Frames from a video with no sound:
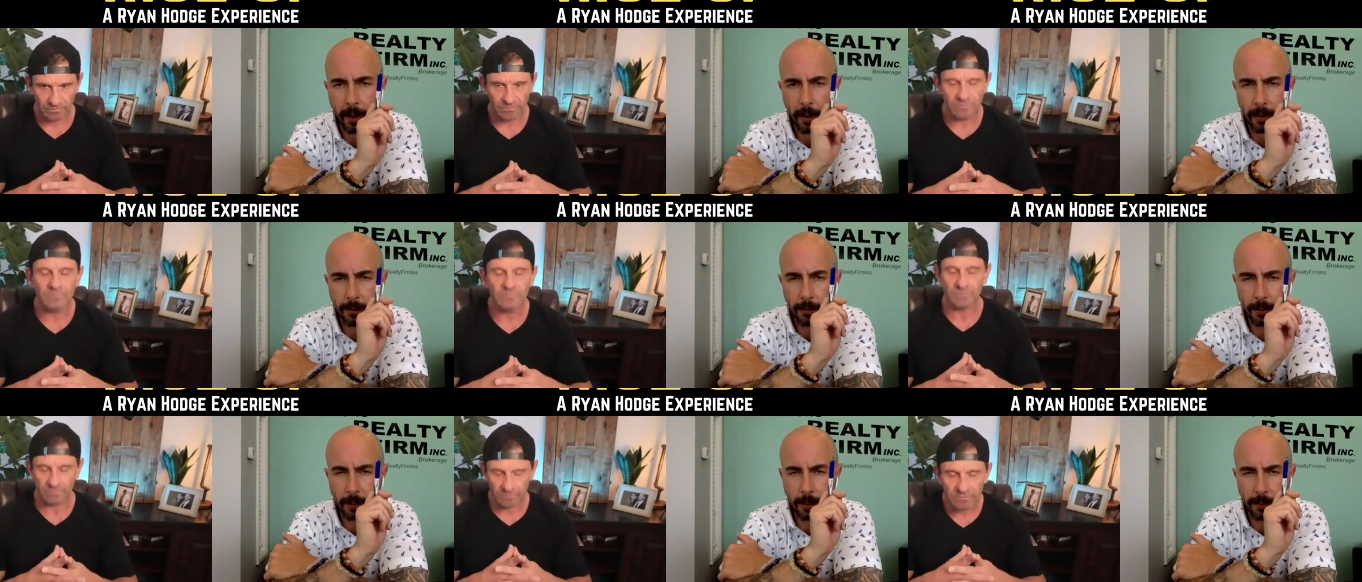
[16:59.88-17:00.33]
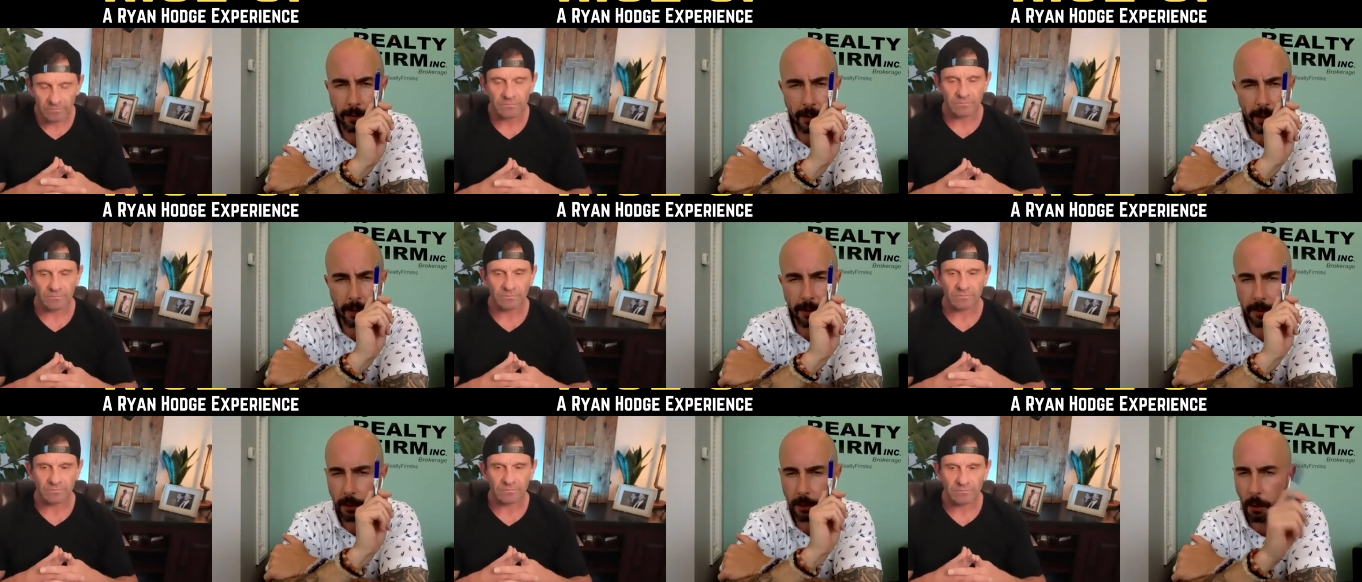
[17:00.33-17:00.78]
Speaker 1: so you're
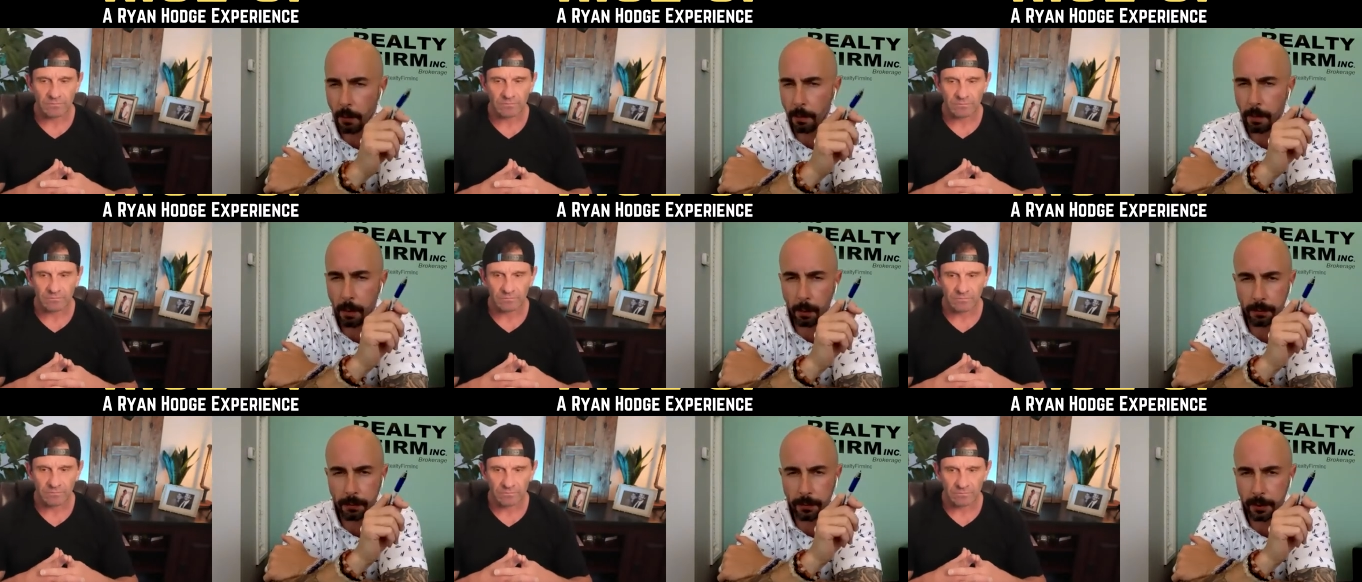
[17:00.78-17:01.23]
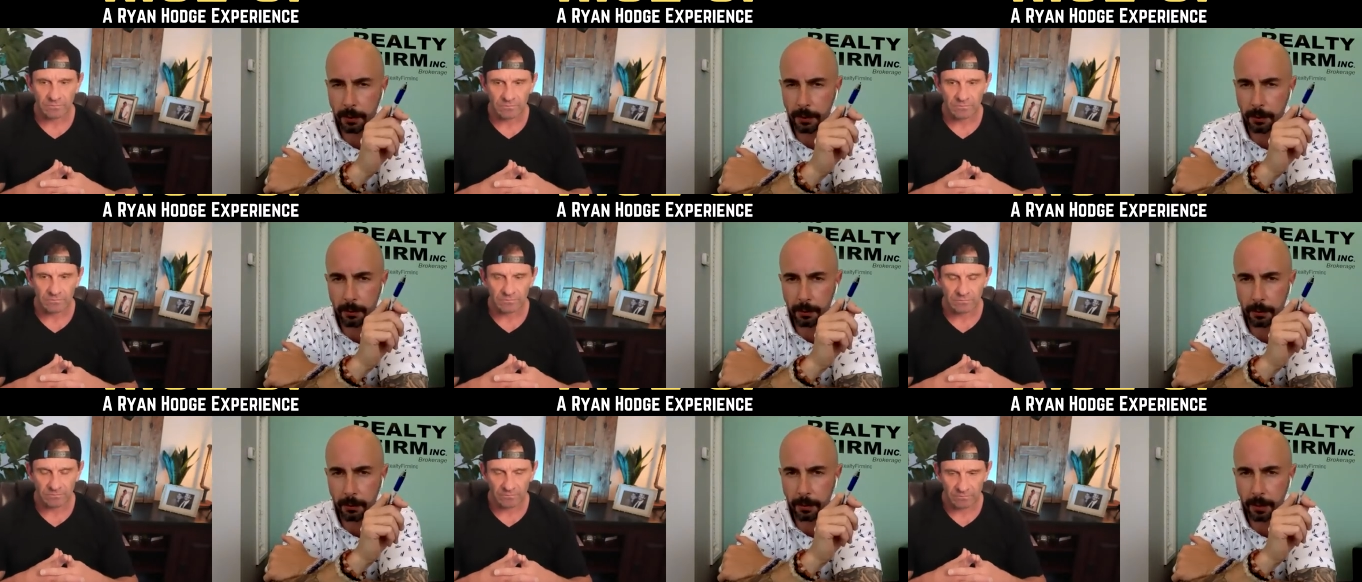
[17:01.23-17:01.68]
saying don't post a
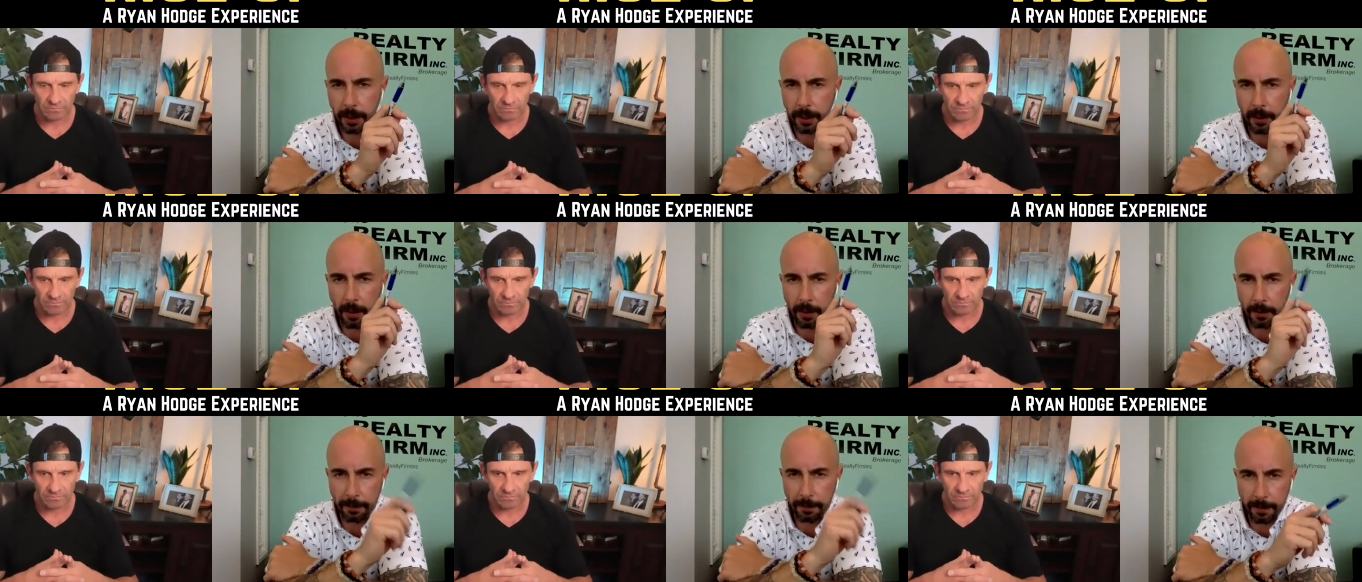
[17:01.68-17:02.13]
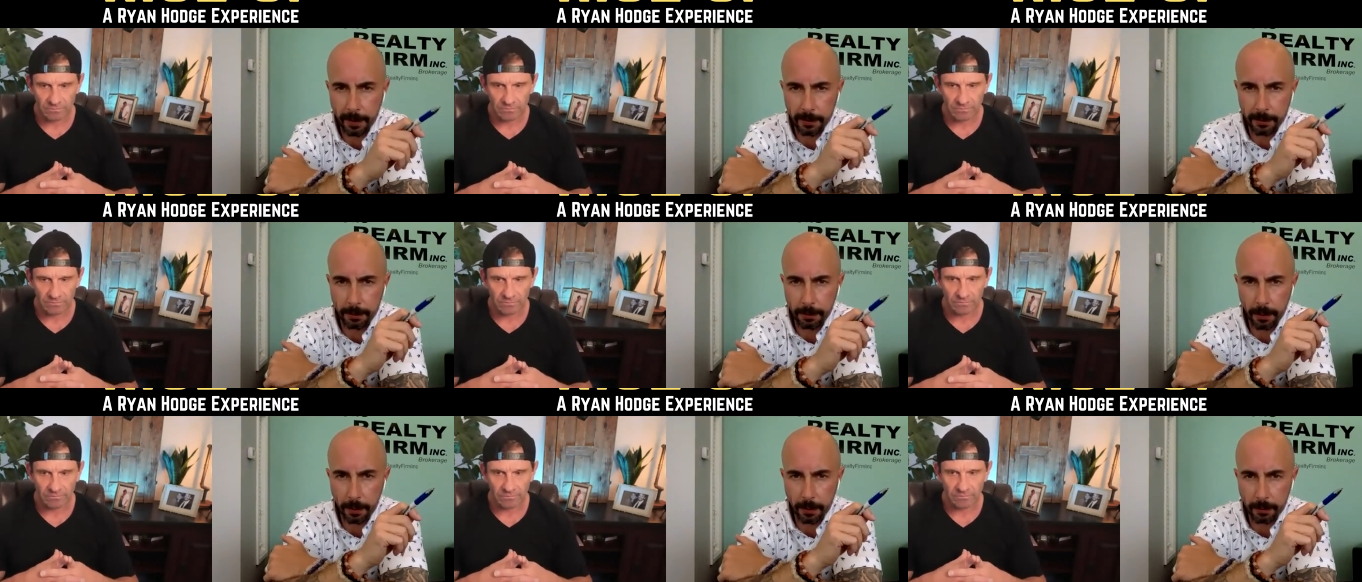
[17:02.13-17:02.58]
YouTube link on
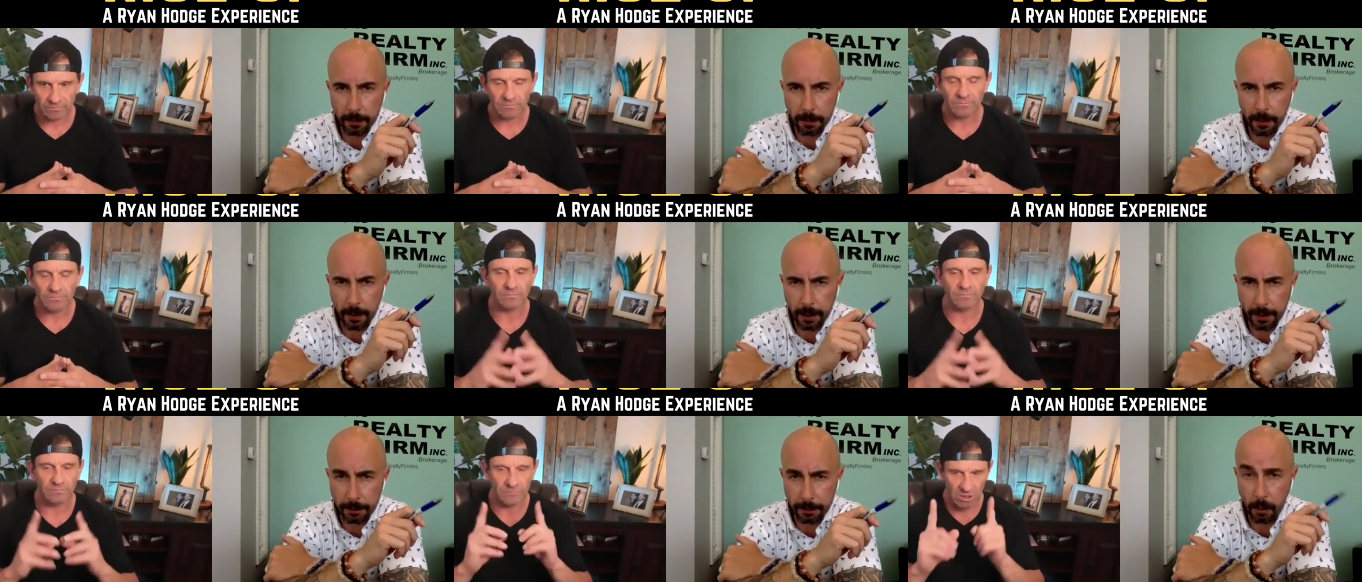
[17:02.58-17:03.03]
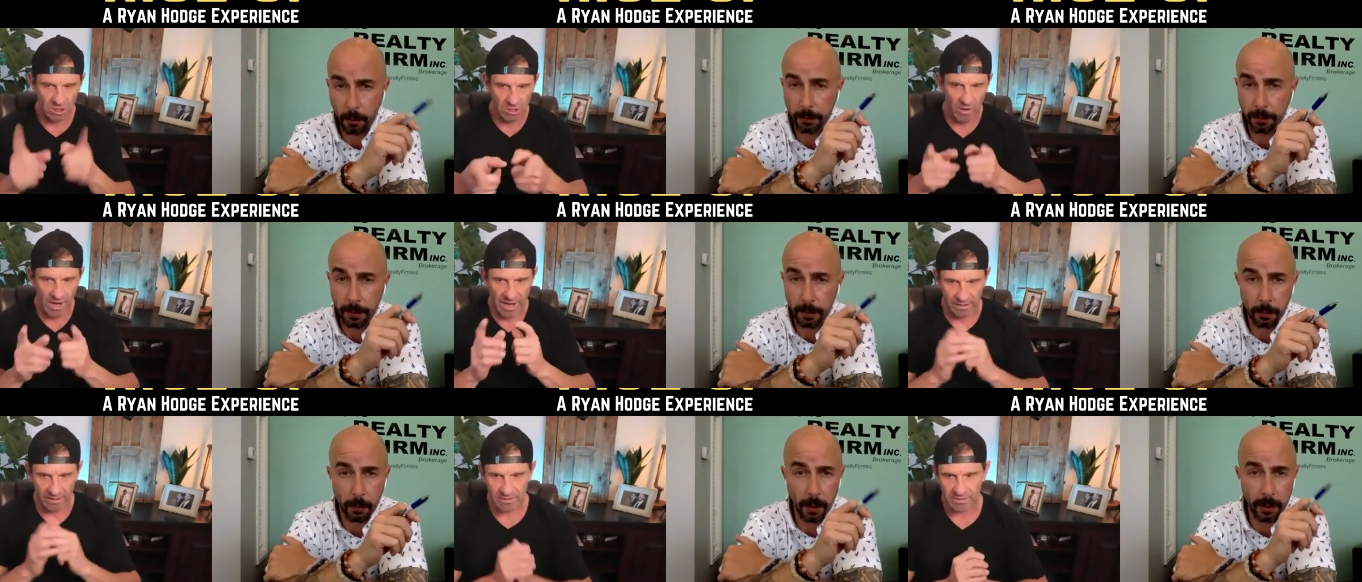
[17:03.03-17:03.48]
Facebook, like post
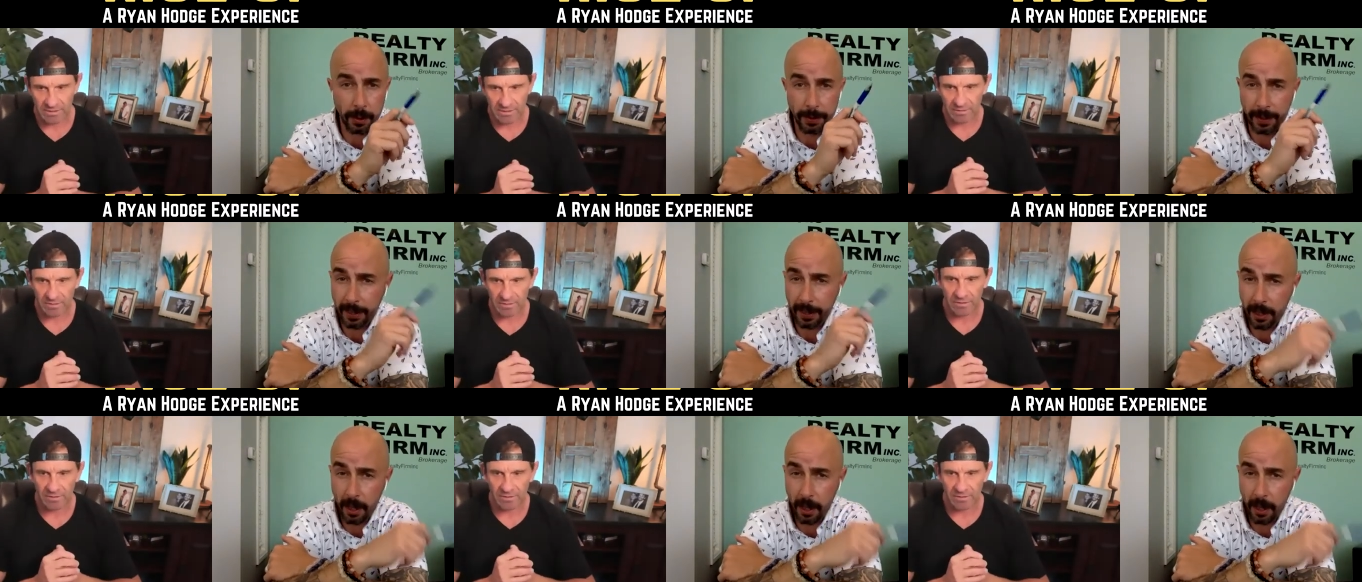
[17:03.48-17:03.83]
Correct. it what in the